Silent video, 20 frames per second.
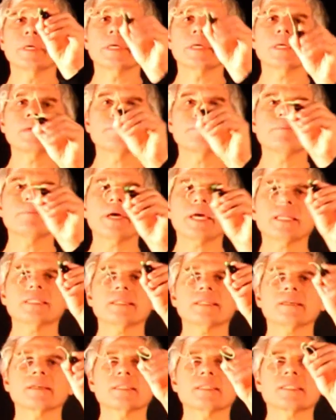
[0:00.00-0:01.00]

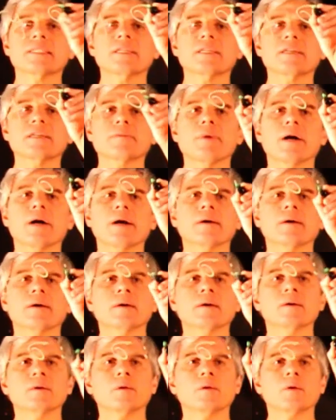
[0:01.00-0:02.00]
embedding sigma
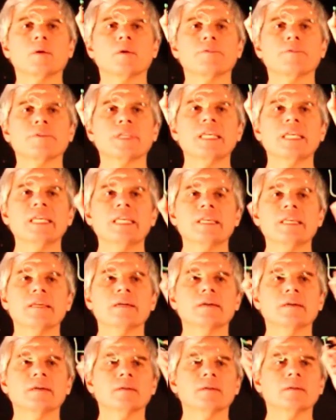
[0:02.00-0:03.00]
of E
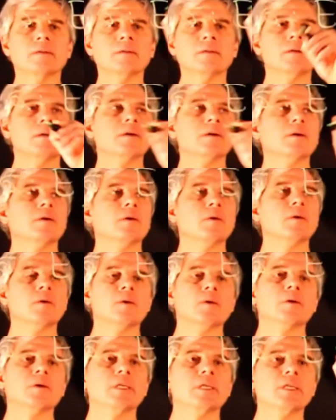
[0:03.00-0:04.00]

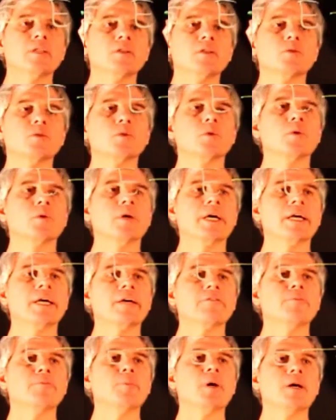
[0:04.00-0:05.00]
into
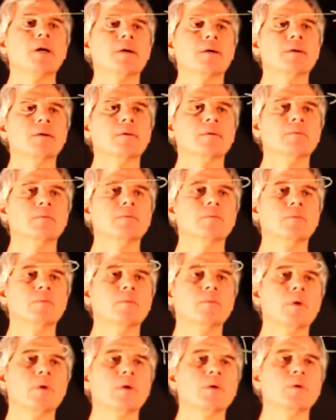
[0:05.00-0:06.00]
F bar
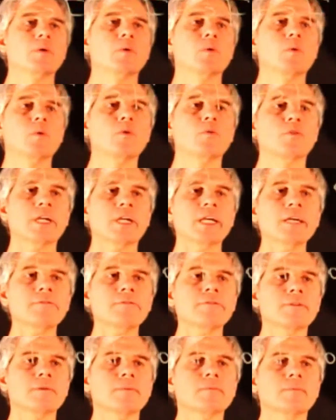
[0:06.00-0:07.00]
over F,